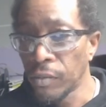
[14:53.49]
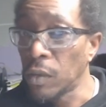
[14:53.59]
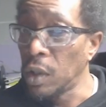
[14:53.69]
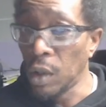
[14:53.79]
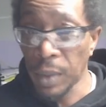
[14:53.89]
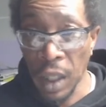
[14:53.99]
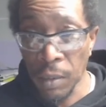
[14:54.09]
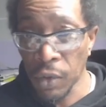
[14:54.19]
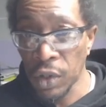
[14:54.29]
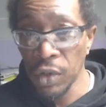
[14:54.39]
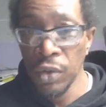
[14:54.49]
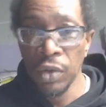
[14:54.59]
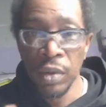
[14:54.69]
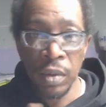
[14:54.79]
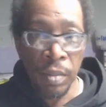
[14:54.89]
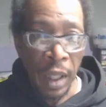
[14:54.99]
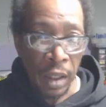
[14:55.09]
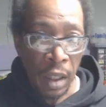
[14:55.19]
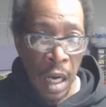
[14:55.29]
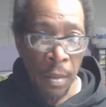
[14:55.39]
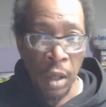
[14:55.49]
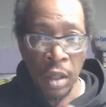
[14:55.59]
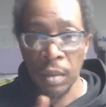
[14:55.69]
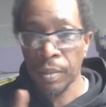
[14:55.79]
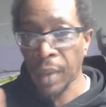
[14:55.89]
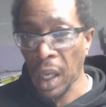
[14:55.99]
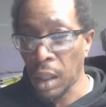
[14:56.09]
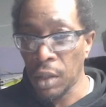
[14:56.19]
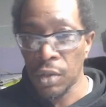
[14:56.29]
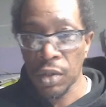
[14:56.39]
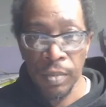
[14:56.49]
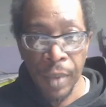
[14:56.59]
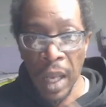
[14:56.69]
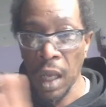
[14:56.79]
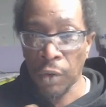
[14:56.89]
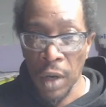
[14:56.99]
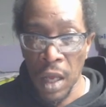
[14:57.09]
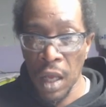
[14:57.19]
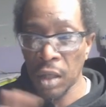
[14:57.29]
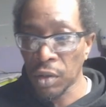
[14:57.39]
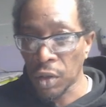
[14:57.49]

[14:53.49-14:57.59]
you'll be able to make the camera pan around,